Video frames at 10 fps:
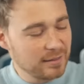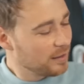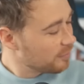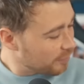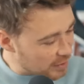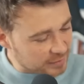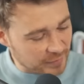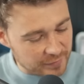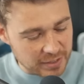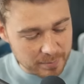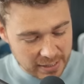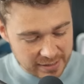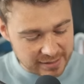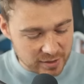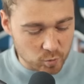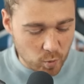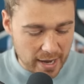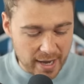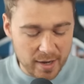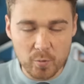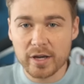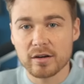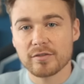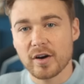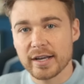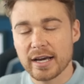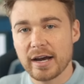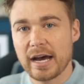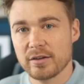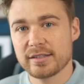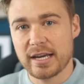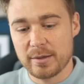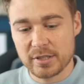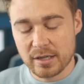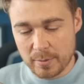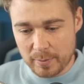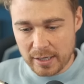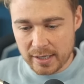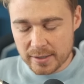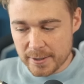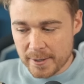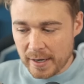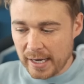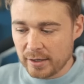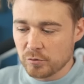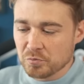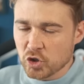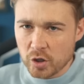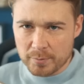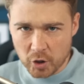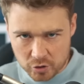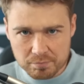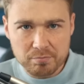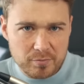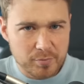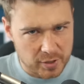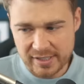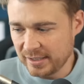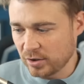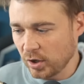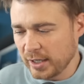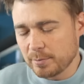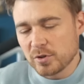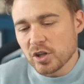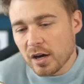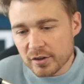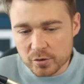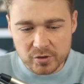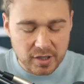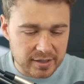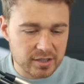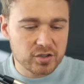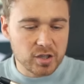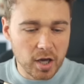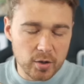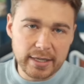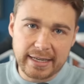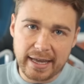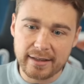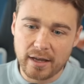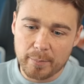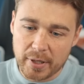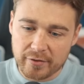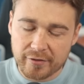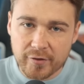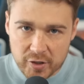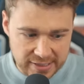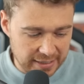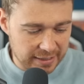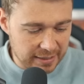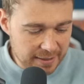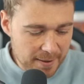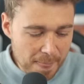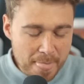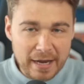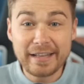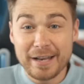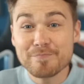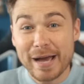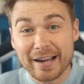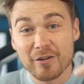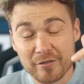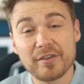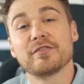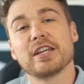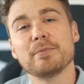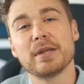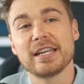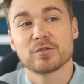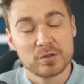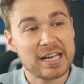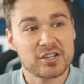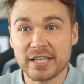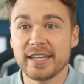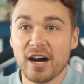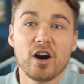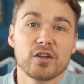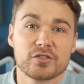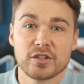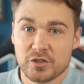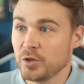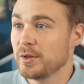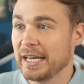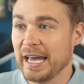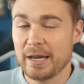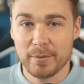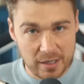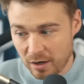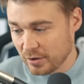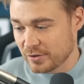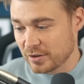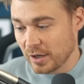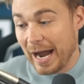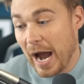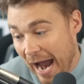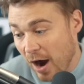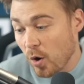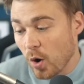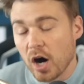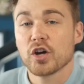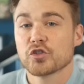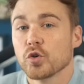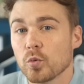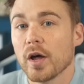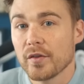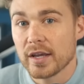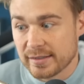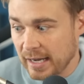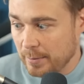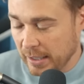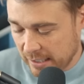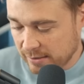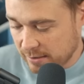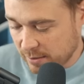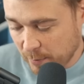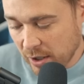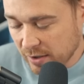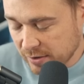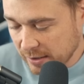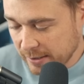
First 15 minutes is where we're going to find out how this game is going to be played. And Tottenham looked pretty solid. Arsenal started to slowly get a bit of a footing. And then bang on 15 minutes was actually the answer to the game, an answer to how Arsenal won this game against Spurs,